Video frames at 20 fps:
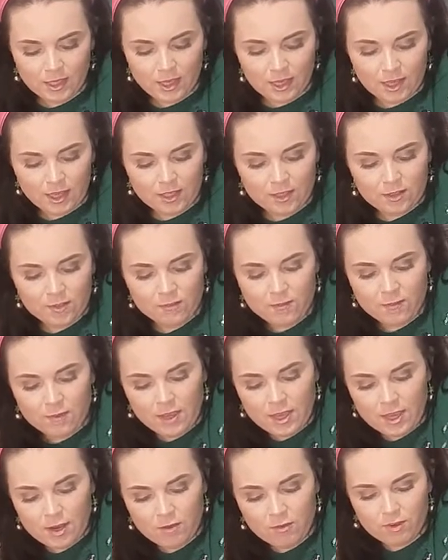It's
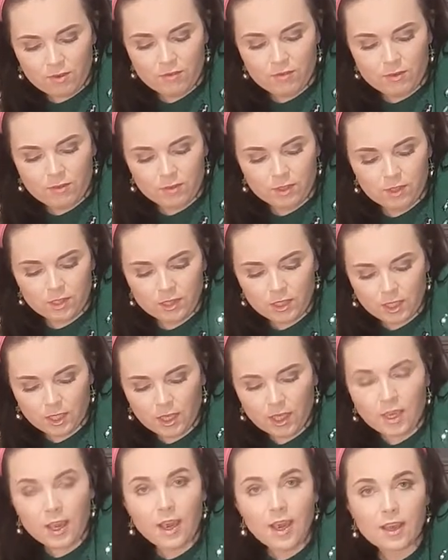very
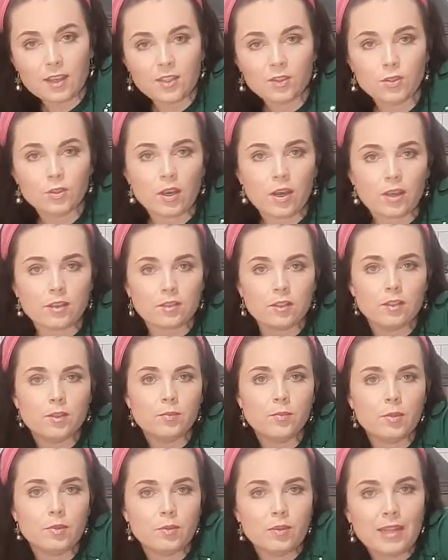sticky. I had to add
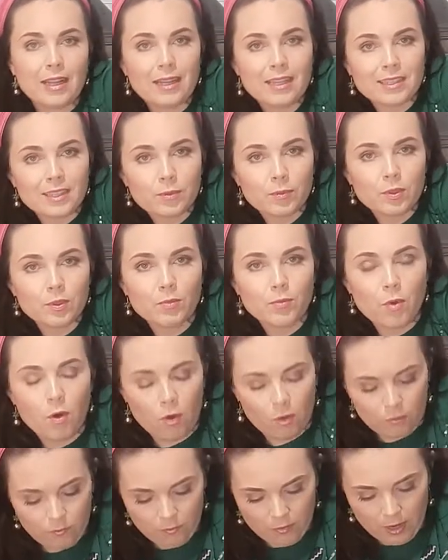a little bit more
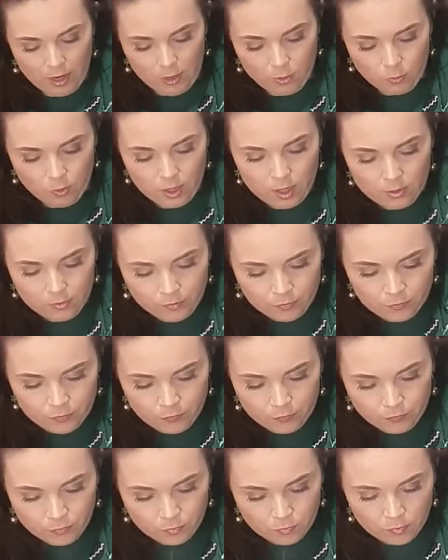of flour,
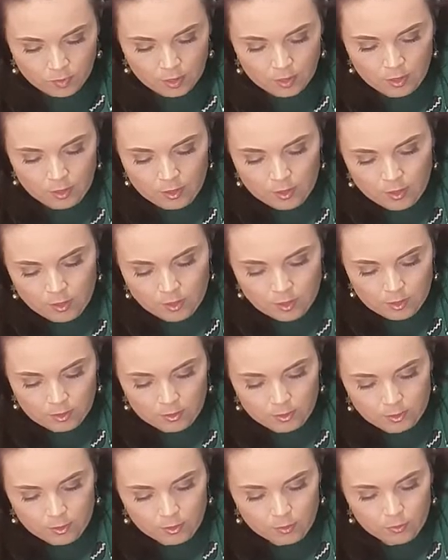
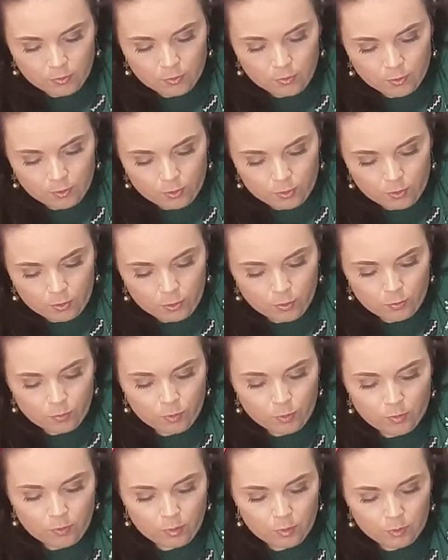so you
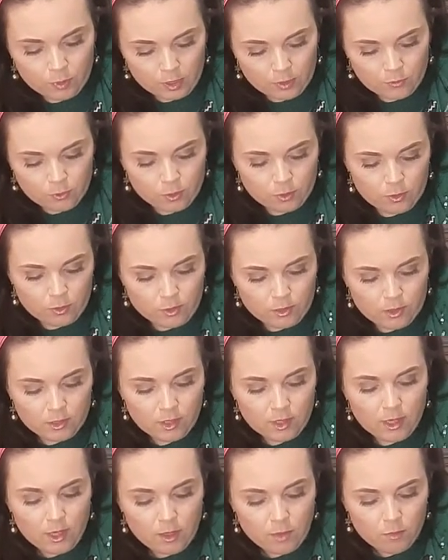probably would have to do the
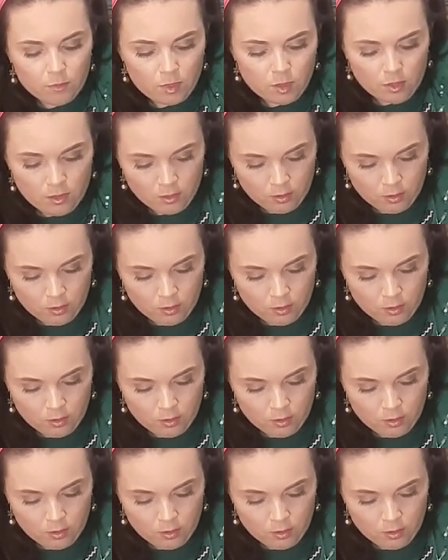same.